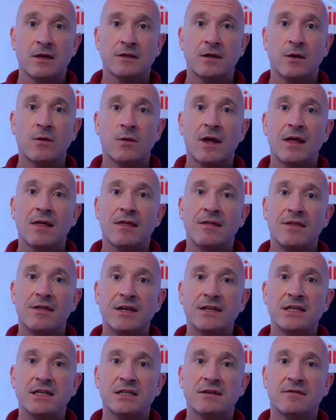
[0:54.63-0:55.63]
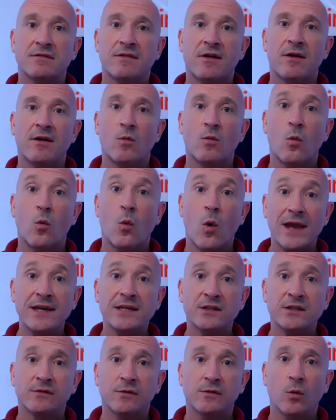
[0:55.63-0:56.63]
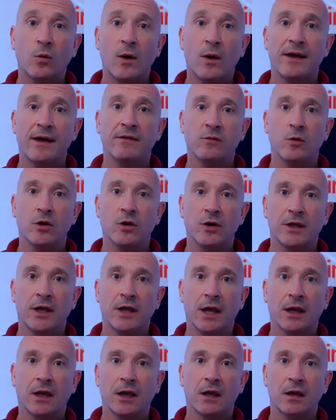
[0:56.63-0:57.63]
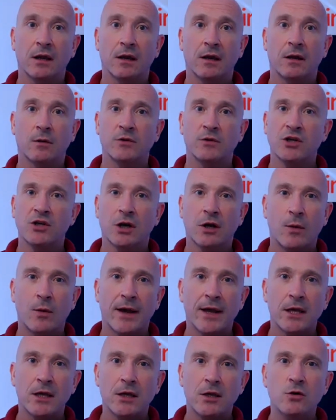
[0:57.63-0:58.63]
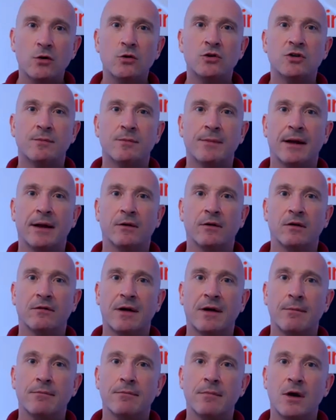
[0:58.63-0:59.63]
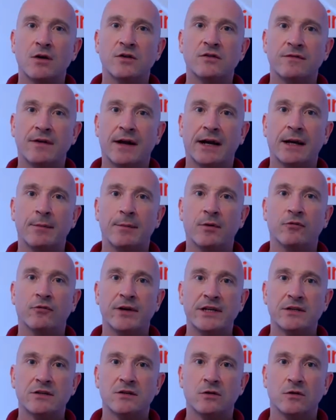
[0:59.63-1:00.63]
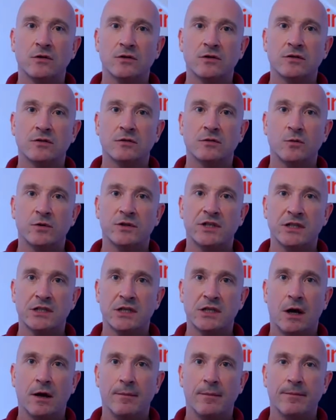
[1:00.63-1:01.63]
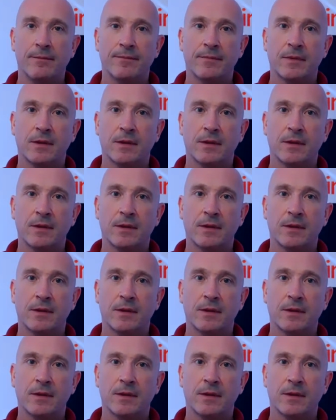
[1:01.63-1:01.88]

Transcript: So this is a very wasteful way of working. You know, we took away a huge amount of our most valuable resource, which is time.